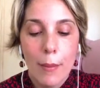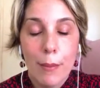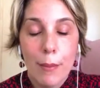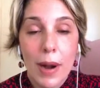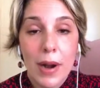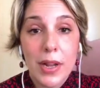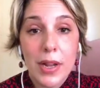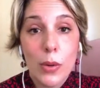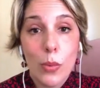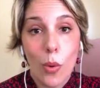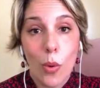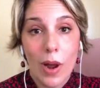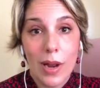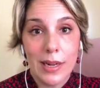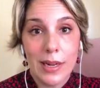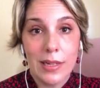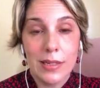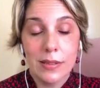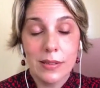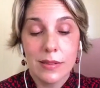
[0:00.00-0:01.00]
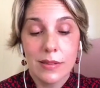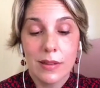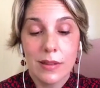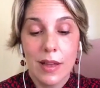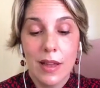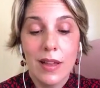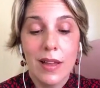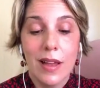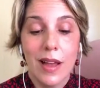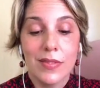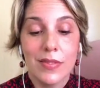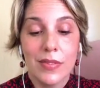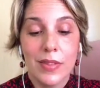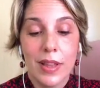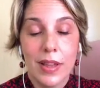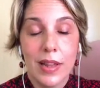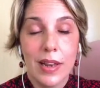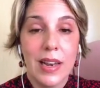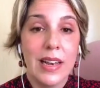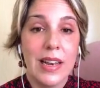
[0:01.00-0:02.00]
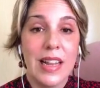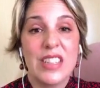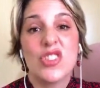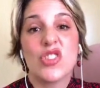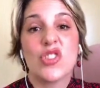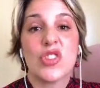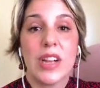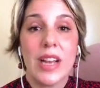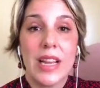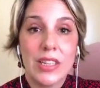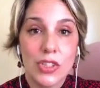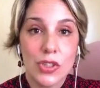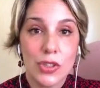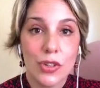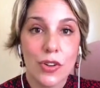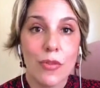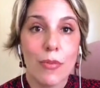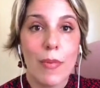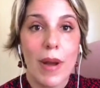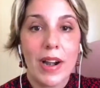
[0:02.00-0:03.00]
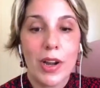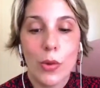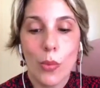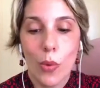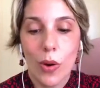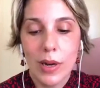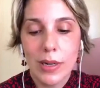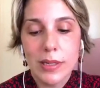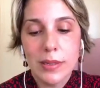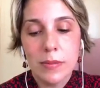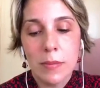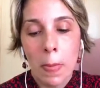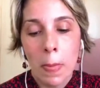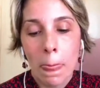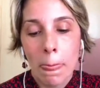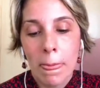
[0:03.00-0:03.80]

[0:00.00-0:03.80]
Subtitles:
marijuana, and the legislation of marijuana.